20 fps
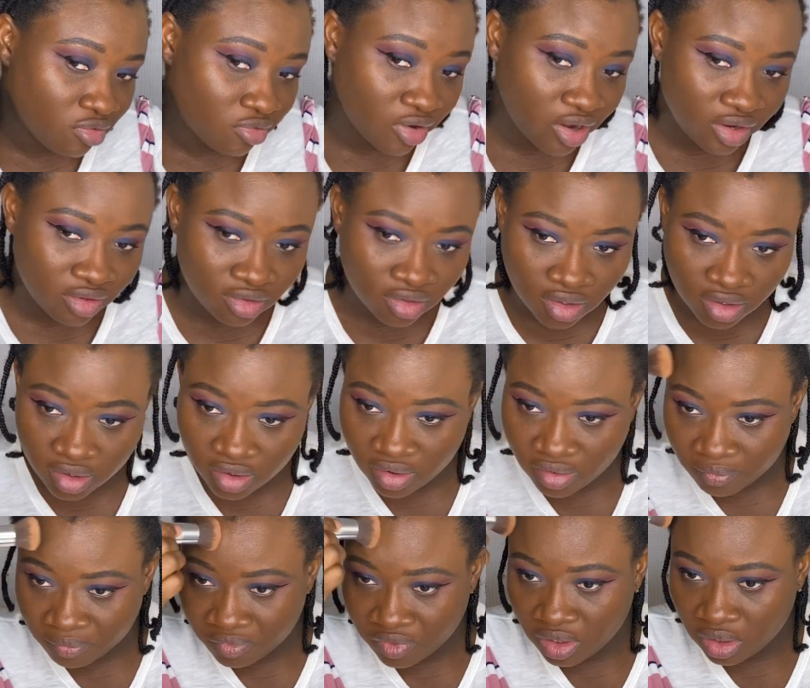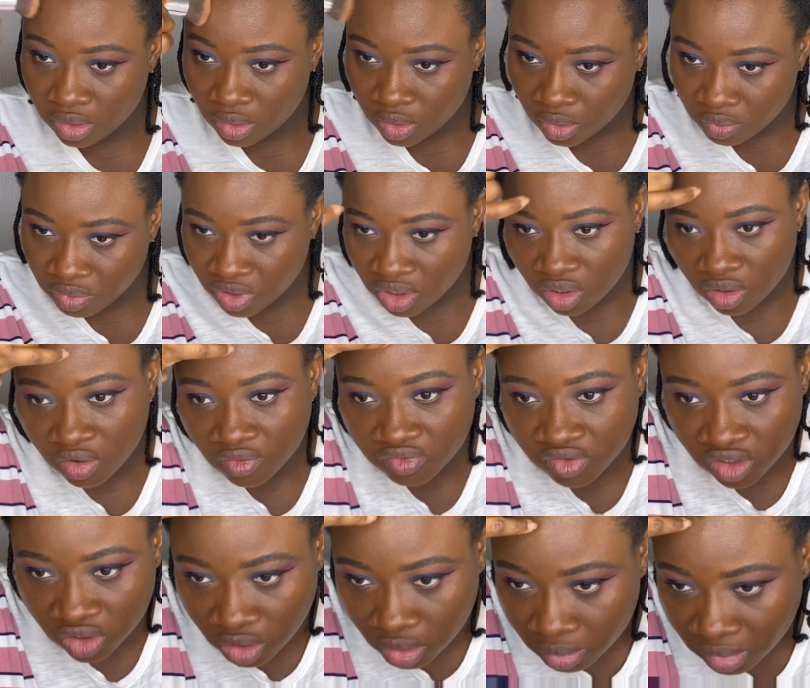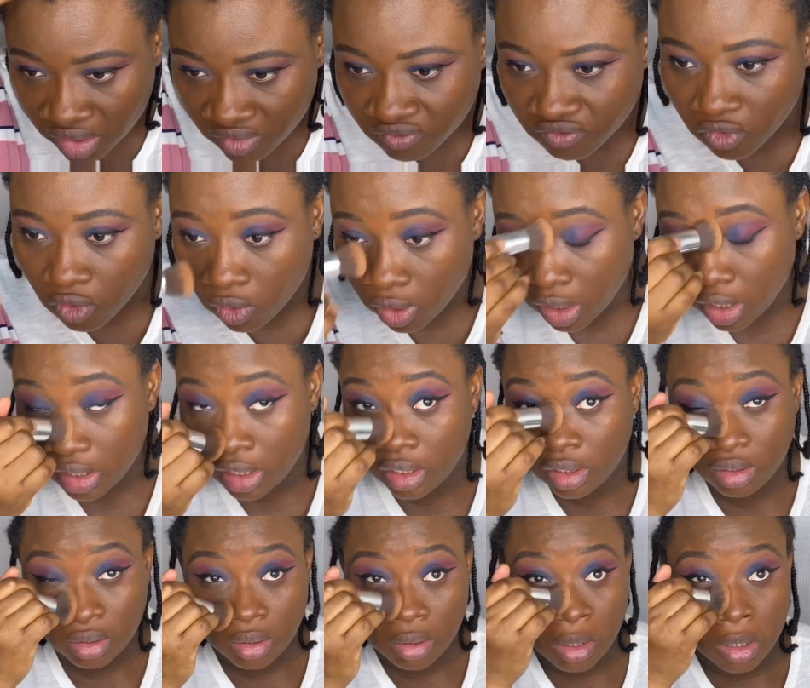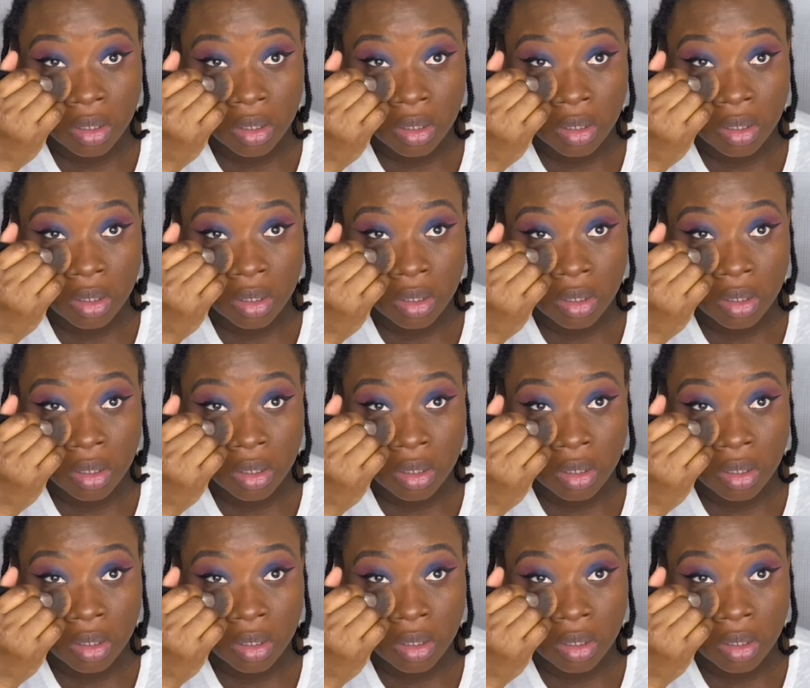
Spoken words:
right there, a little bit of it on my forehead.